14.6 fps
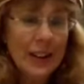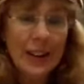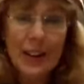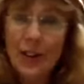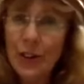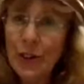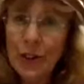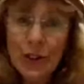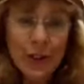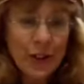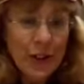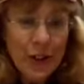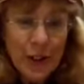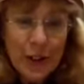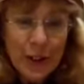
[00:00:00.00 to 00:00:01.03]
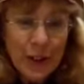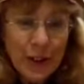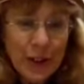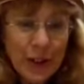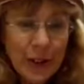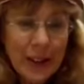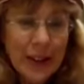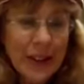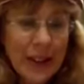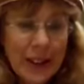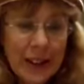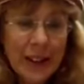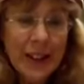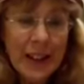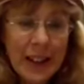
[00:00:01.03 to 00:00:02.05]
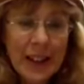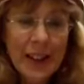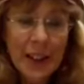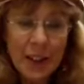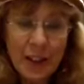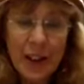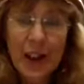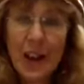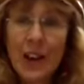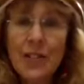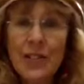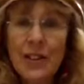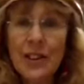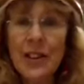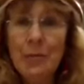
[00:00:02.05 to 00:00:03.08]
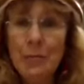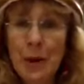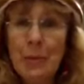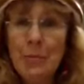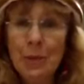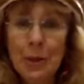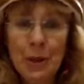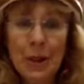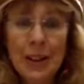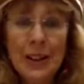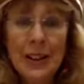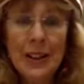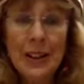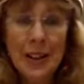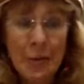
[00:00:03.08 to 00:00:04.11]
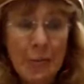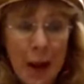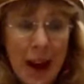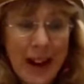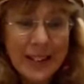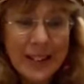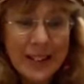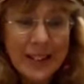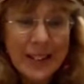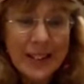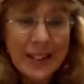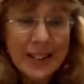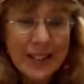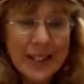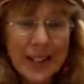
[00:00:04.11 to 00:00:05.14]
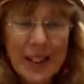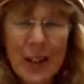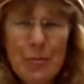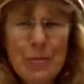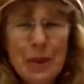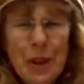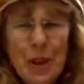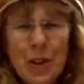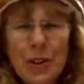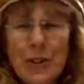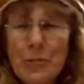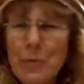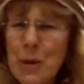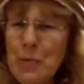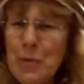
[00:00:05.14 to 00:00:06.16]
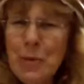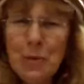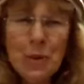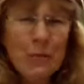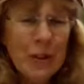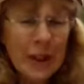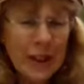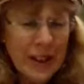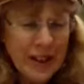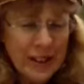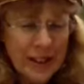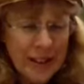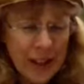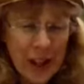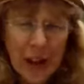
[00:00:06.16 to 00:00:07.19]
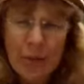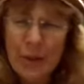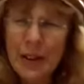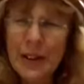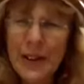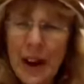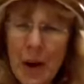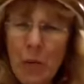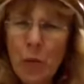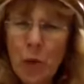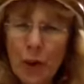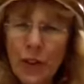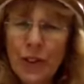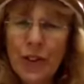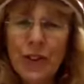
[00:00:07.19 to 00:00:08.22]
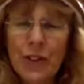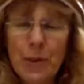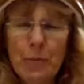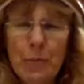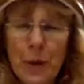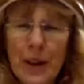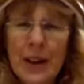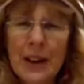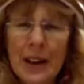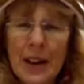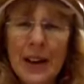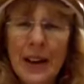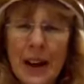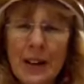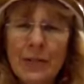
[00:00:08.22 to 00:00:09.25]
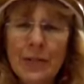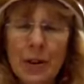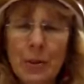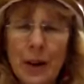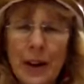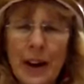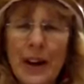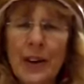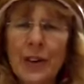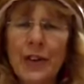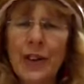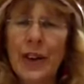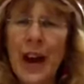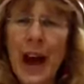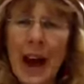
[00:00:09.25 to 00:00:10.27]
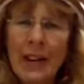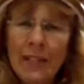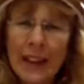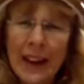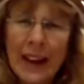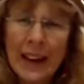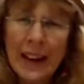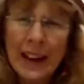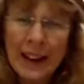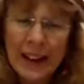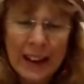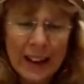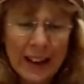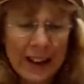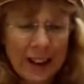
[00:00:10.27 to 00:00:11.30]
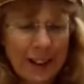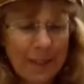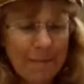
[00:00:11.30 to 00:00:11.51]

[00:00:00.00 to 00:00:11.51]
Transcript: God knew that he could look after the people the best. But God's people were really determined. They wanted to be like everyone else and have a king.